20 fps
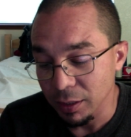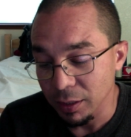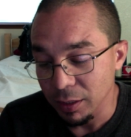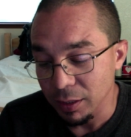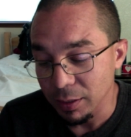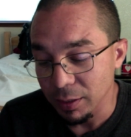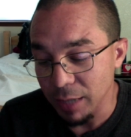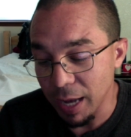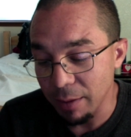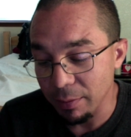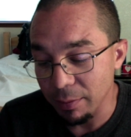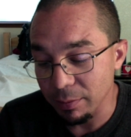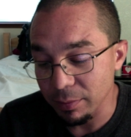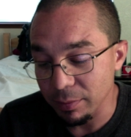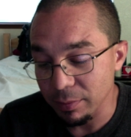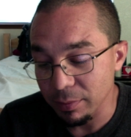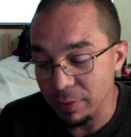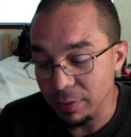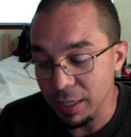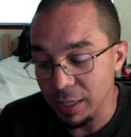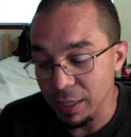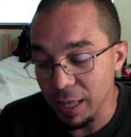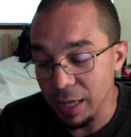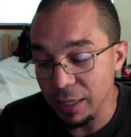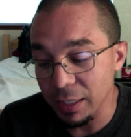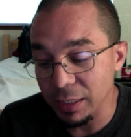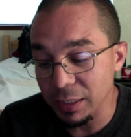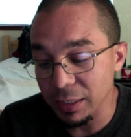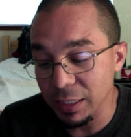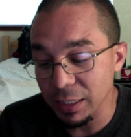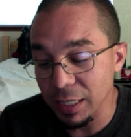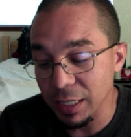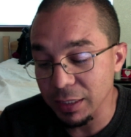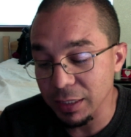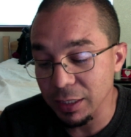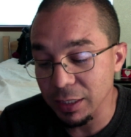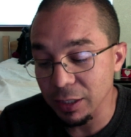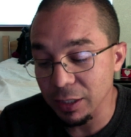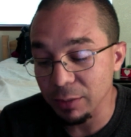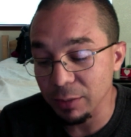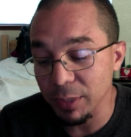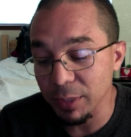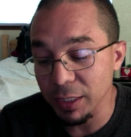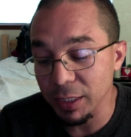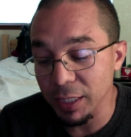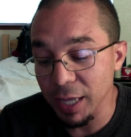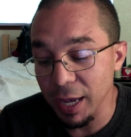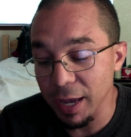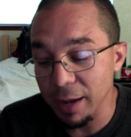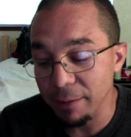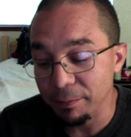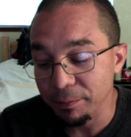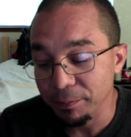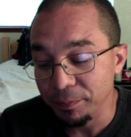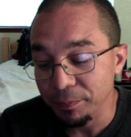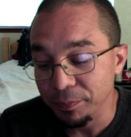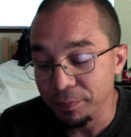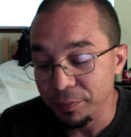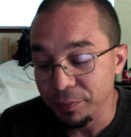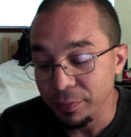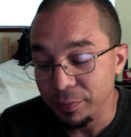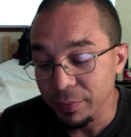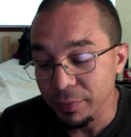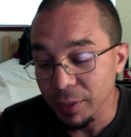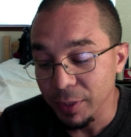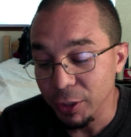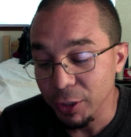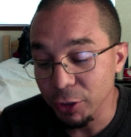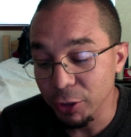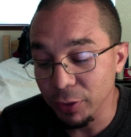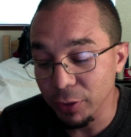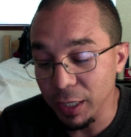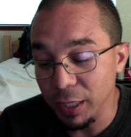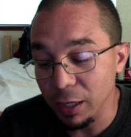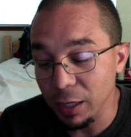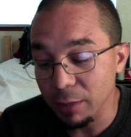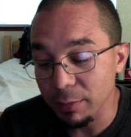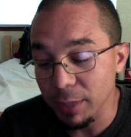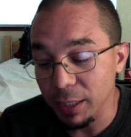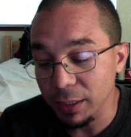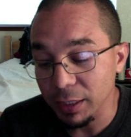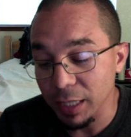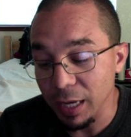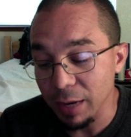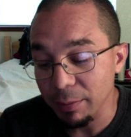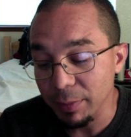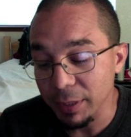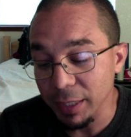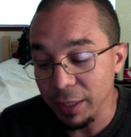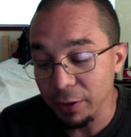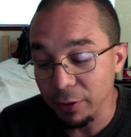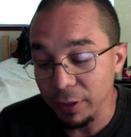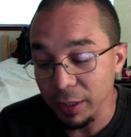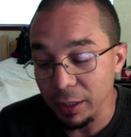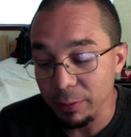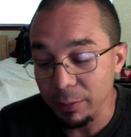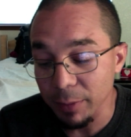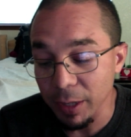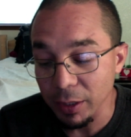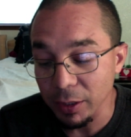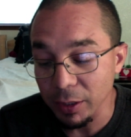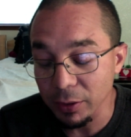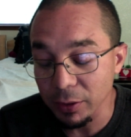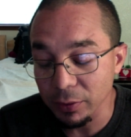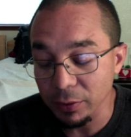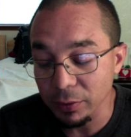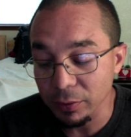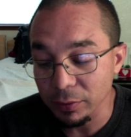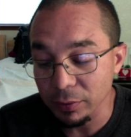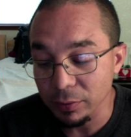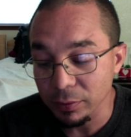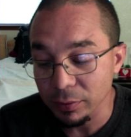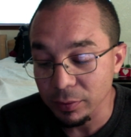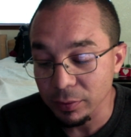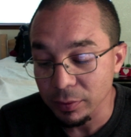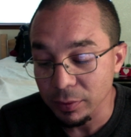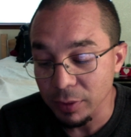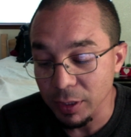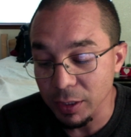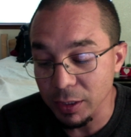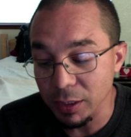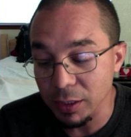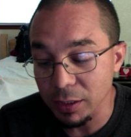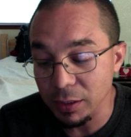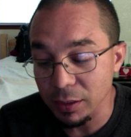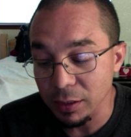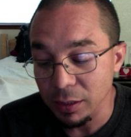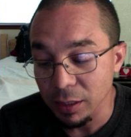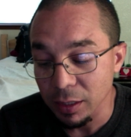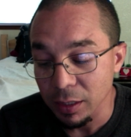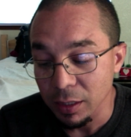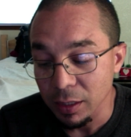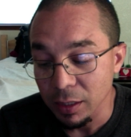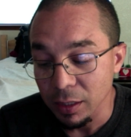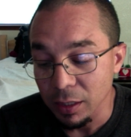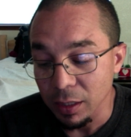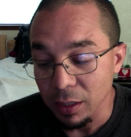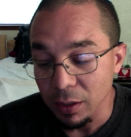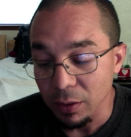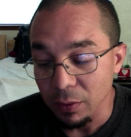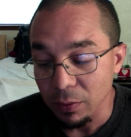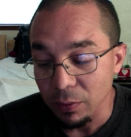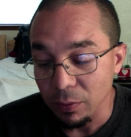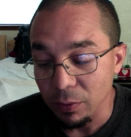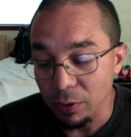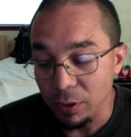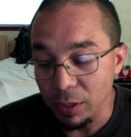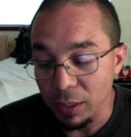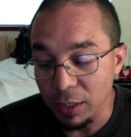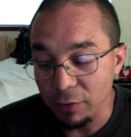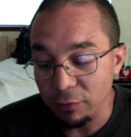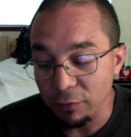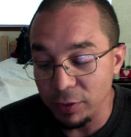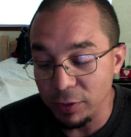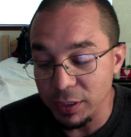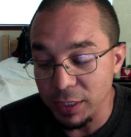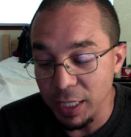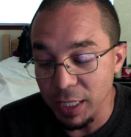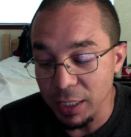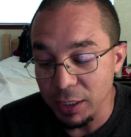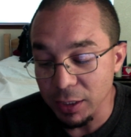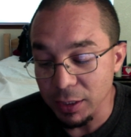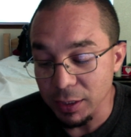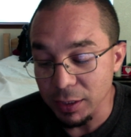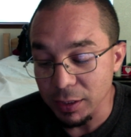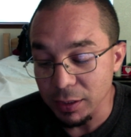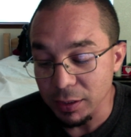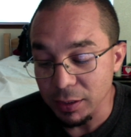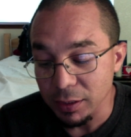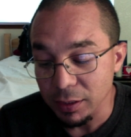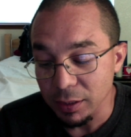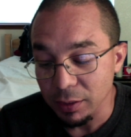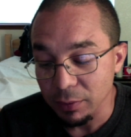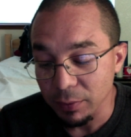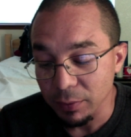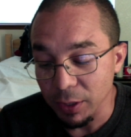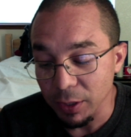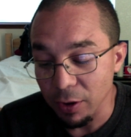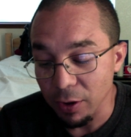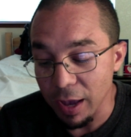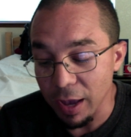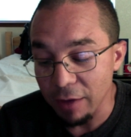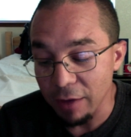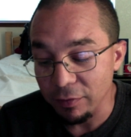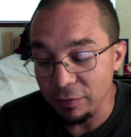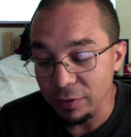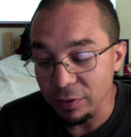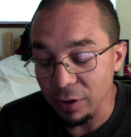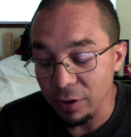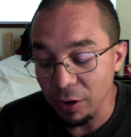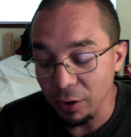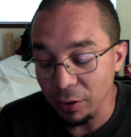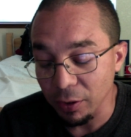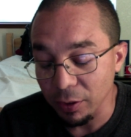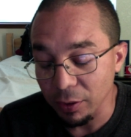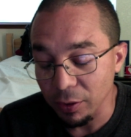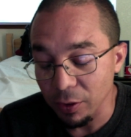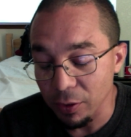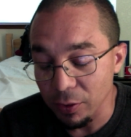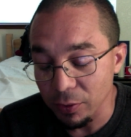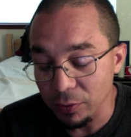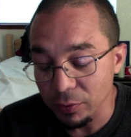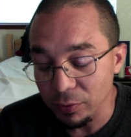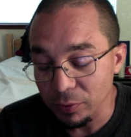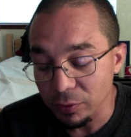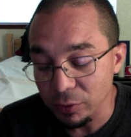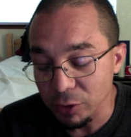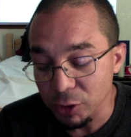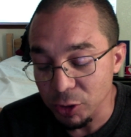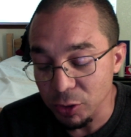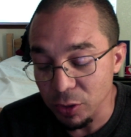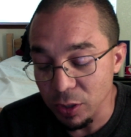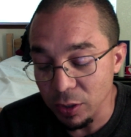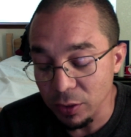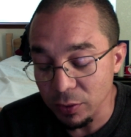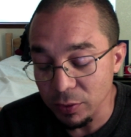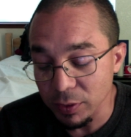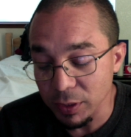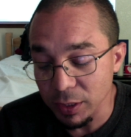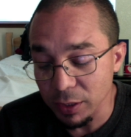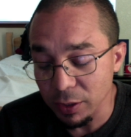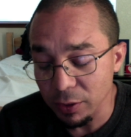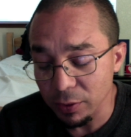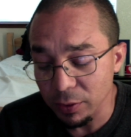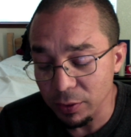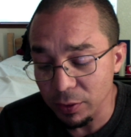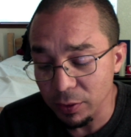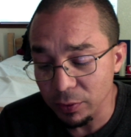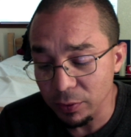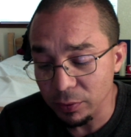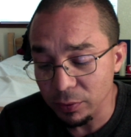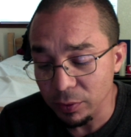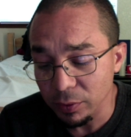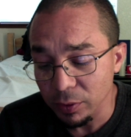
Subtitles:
That doesn't necessarily mean that you don't care about them and they don't care about you. It's just we're in different stages and we all have our own struggles and our own